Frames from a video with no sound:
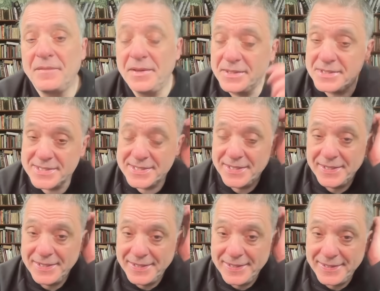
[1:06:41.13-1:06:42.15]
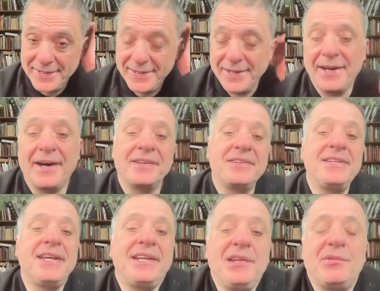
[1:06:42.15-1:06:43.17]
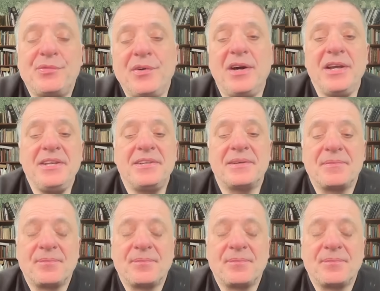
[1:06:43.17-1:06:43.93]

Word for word: It's undignified